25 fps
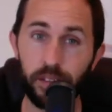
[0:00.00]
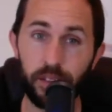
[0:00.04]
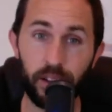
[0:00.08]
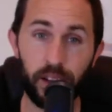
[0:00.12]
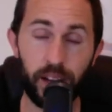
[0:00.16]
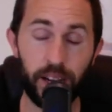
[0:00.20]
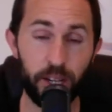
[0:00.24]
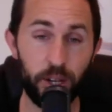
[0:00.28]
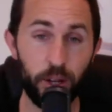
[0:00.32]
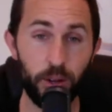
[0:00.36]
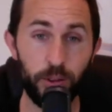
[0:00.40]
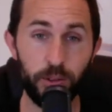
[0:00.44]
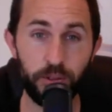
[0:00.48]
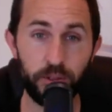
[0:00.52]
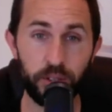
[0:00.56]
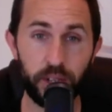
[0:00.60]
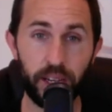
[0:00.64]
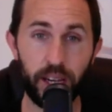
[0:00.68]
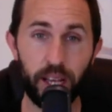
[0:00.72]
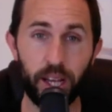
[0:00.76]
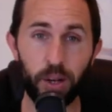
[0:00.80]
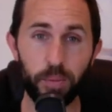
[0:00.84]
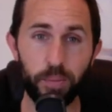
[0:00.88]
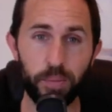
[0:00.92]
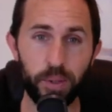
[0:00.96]
I know that's going
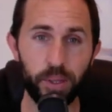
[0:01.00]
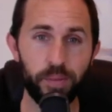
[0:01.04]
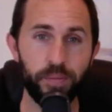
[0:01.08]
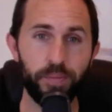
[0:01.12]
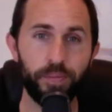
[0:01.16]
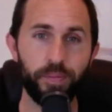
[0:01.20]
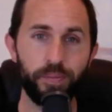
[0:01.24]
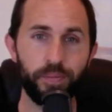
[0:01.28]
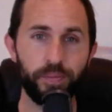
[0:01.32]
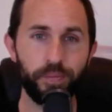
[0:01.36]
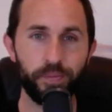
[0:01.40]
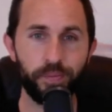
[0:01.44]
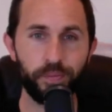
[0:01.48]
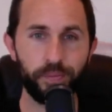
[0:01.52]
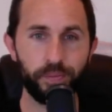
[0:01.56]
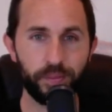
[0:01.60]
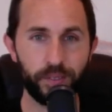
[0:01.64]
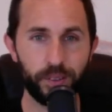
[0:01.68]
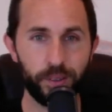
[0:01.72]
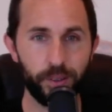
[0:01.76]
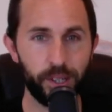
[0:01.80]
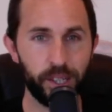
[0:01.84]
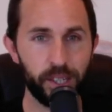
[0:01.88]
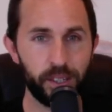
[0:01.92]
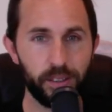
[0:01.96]
to help you,
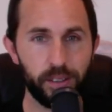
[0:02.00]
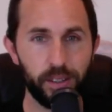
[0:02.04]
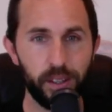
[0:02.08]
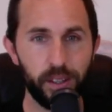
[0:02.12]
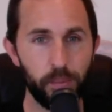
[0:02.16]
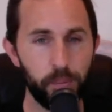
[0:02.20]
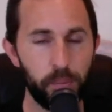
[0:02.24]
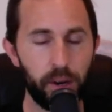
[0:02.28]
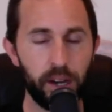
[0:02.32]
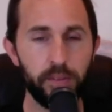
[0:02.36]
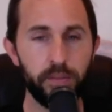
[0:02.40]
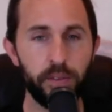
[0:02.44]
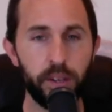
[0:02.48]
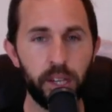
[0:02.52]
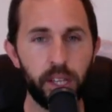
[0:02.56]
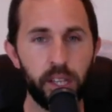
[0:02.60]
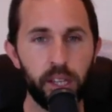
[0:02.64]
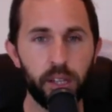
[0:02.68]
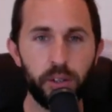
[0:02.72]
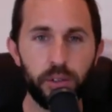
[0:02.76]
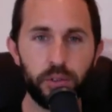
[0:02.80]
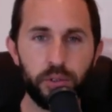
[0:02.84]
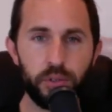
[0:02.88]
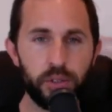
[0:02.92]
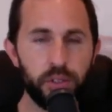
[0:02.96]
all right? My
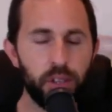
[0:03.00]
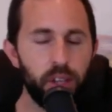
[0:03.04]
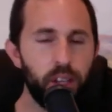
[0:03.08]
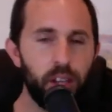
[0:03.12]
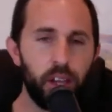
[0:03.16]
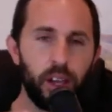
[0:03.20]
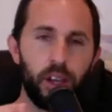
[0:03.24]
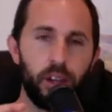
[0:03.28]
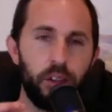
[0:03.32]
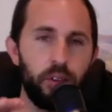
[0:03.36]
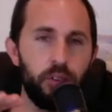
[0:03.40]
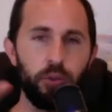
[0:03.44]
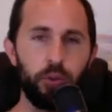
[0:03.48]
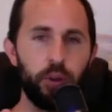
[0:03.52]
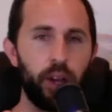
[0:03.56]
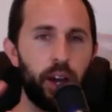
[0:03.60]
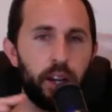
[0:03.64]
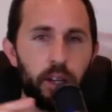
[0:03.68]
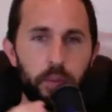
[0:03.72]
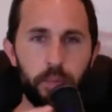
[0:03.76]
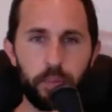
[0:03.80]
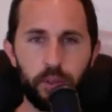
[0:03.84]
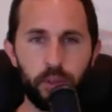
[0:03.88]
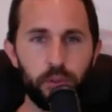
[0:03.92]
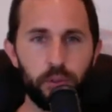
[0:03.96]
videos do not
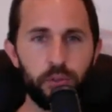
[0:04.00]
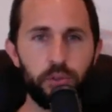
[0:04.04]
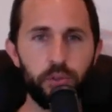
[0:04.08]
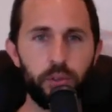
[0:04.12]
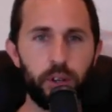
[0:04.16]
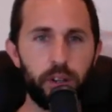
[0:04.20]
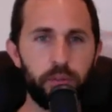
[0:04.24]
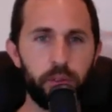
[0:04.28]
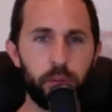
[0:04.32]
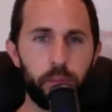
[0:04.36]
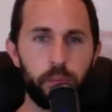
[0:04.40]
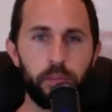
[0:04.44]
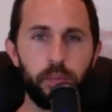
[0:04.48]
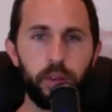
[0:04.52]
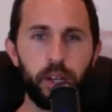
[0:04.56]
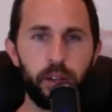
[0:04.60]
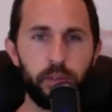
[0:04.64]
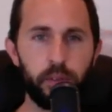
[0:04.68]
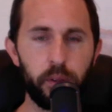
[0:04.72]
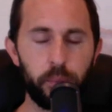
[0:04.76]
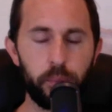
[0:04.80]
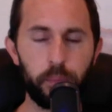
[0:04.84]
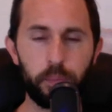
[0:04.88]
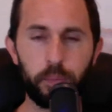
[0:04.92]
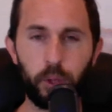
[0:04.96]
appeal to
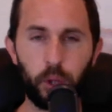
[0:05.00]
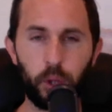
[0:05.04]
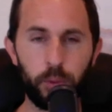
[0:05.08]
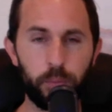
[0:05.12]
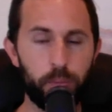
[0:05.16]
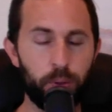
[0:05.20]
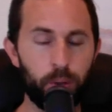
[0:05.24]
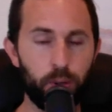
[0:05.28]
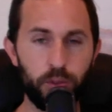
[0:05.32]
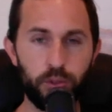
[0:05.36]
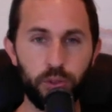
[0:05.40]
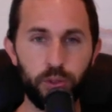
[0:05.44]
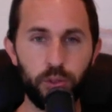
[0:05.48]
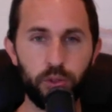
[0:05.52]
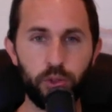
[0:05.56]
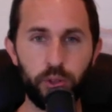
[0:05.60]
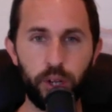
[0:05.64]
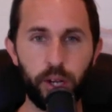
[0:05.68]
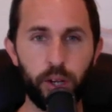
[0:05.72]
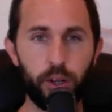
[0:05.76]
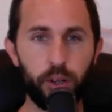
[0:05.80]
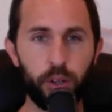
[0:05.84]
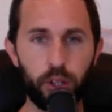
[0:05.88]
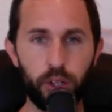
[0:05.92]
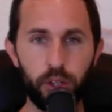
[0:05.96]
every personal
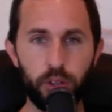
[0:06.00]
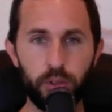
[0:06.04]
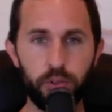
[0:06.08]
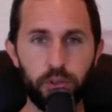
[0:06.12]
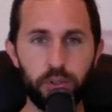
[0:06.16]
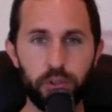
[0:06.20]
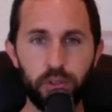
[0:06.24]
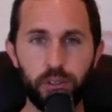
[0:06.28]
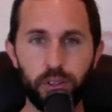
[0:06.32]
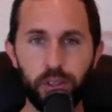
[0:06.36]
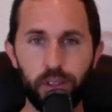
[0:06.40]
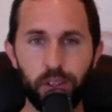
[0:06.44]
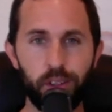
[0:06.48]
trainer and coach.